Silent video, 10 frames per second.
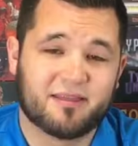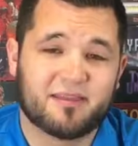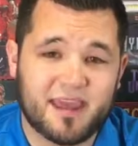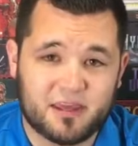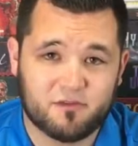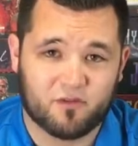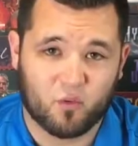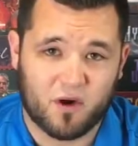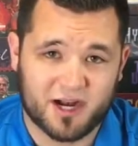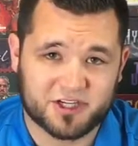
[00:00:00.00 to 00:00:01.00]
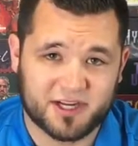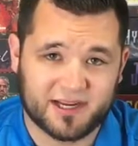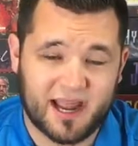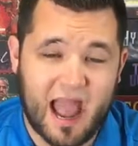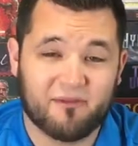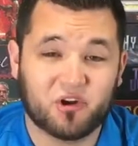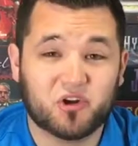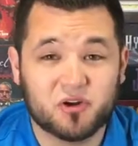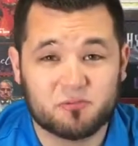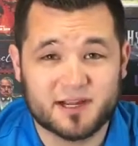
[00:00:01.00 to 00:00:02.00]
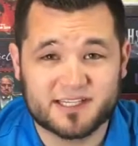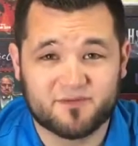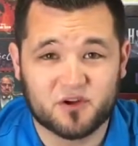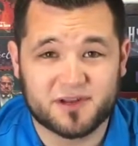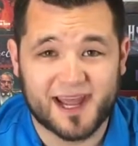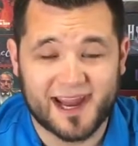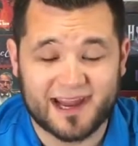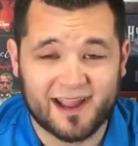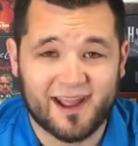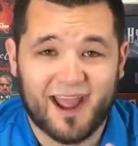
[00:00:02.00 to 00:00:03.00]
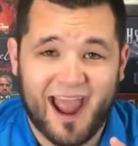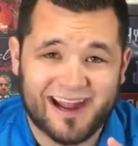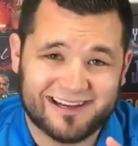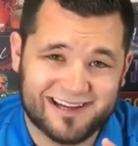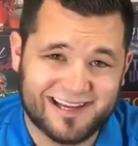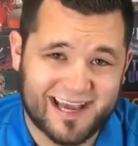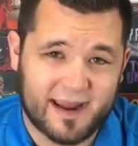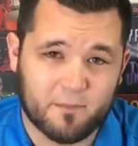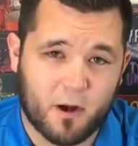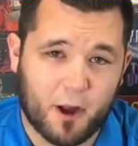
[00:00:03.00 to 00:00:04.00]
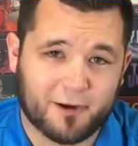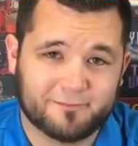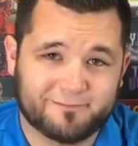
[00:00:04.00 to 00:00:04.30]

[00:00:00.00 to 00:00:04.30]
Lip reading: Thank you for watching. Have a good rest of your day, and game on.